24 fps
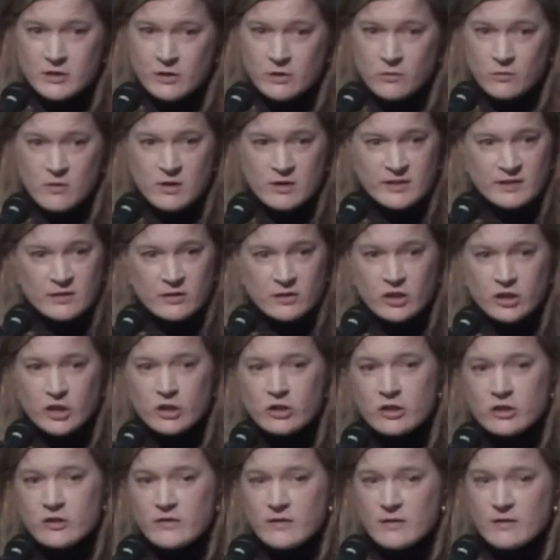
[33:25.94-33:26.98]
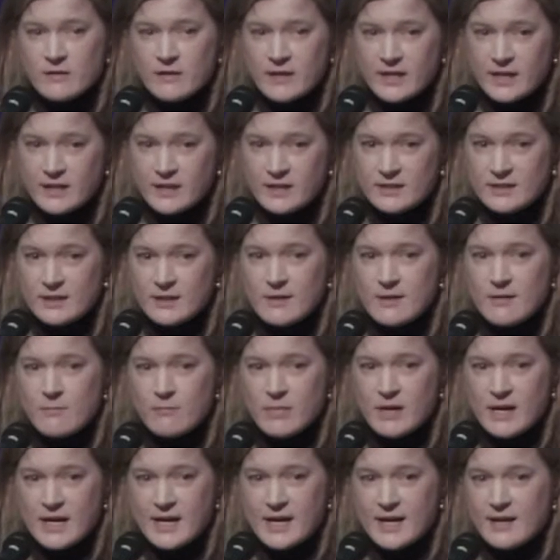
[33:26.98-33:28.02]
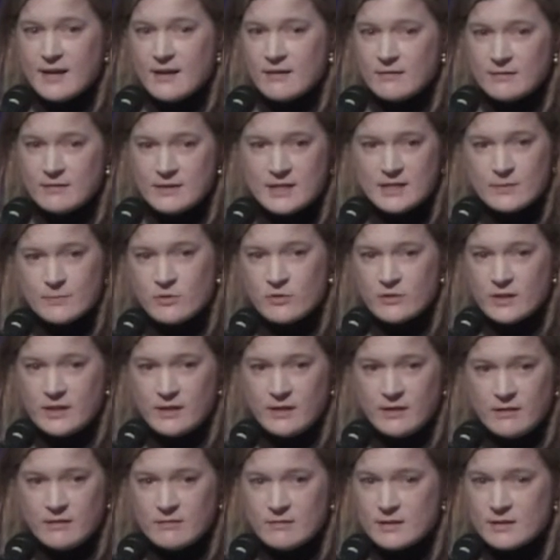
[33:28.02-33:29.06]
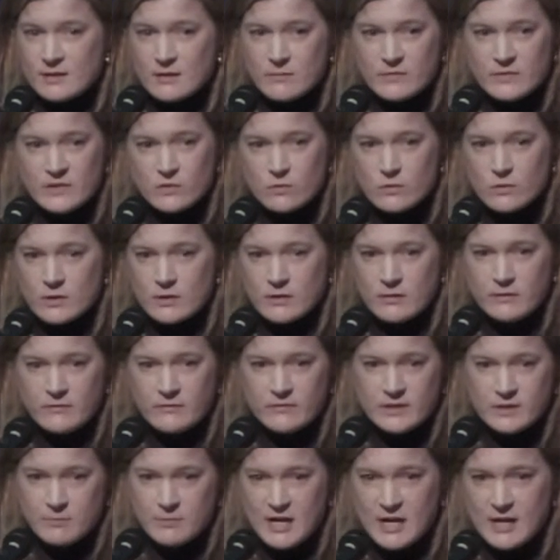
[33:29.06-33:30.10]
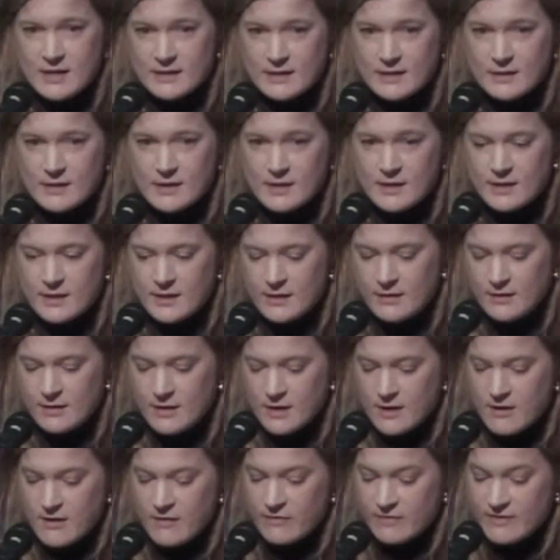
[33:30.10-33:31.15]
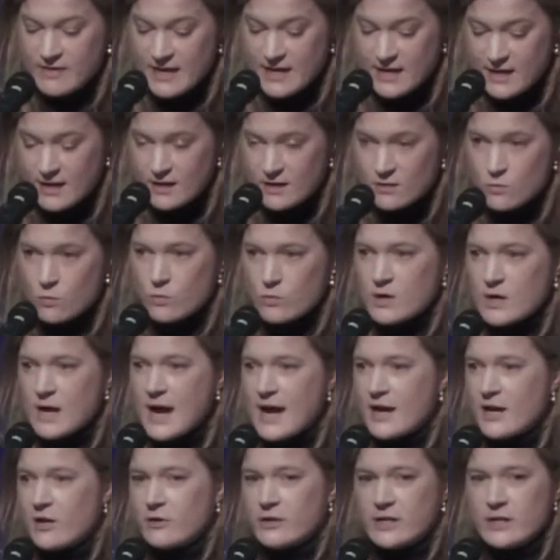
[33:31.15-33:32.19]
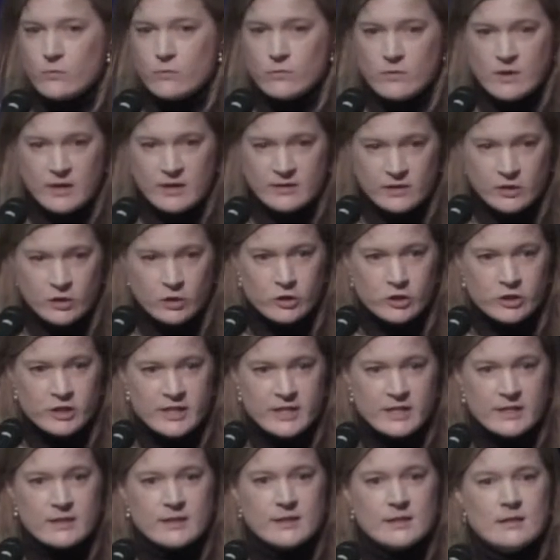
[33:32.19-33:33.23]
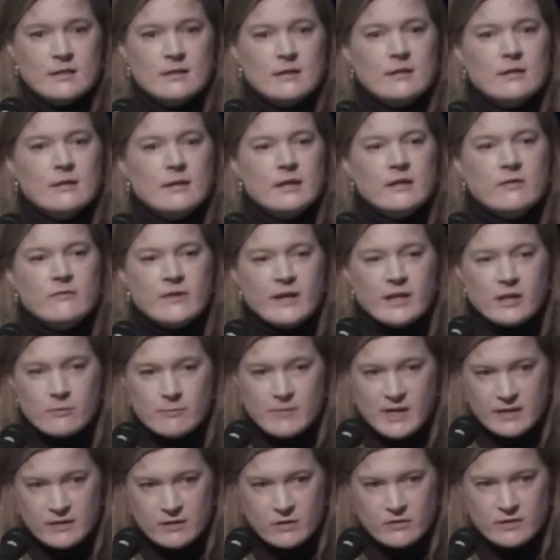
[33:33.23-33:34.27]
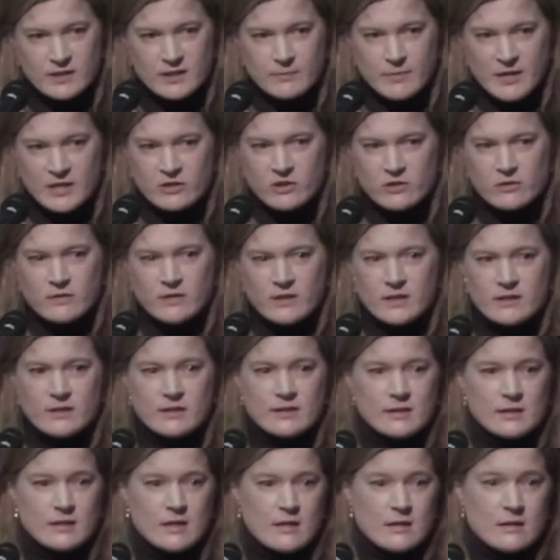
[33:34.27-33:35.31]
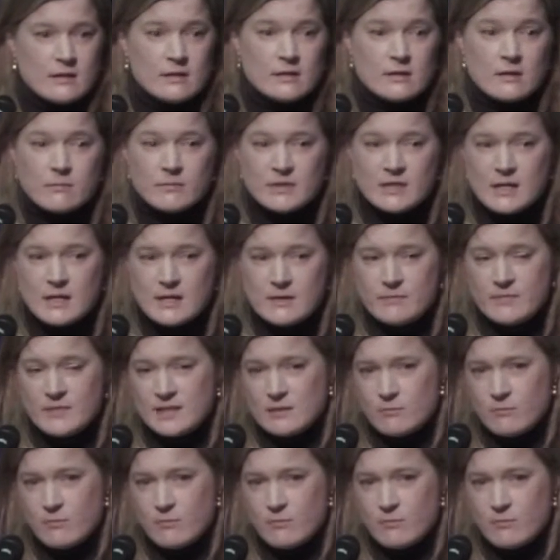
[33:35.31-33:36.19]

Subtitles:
secured the land by at least putting some sort of deposit on it. Then we're hiring attorneys, environmental specialists. Sometimes